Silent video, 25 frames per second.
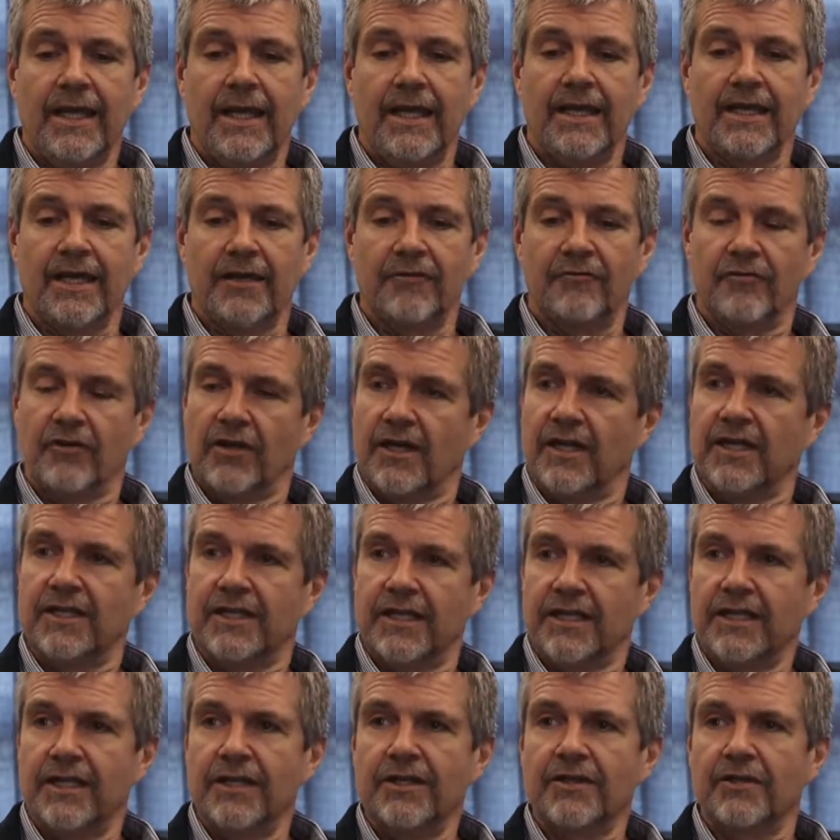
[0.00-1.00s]
and they really
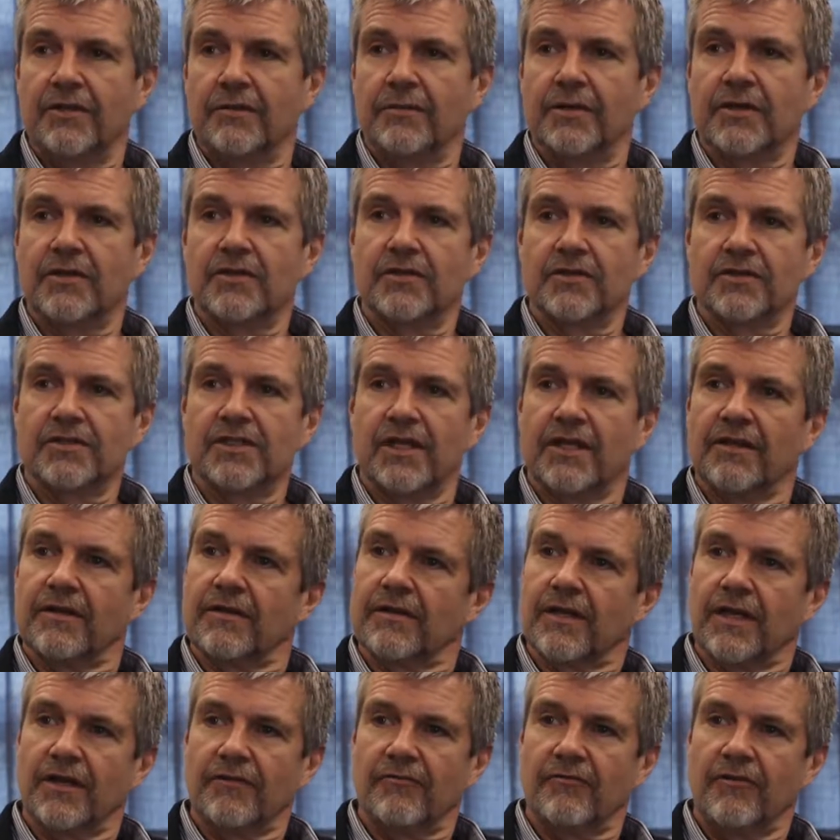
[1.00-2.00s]
digged into it because
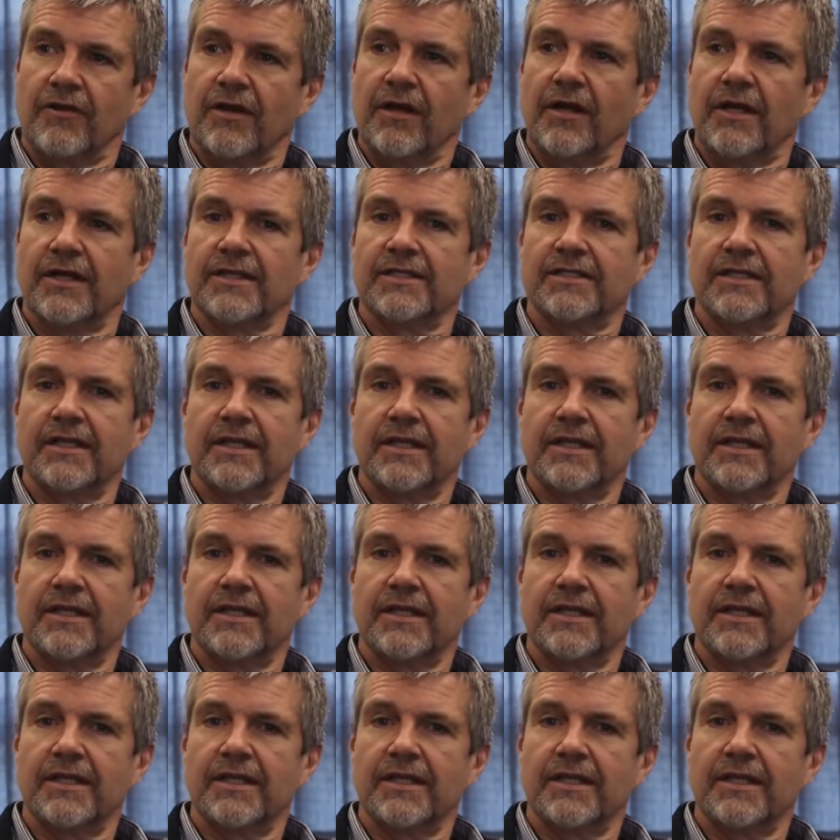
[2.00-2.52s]
they've realized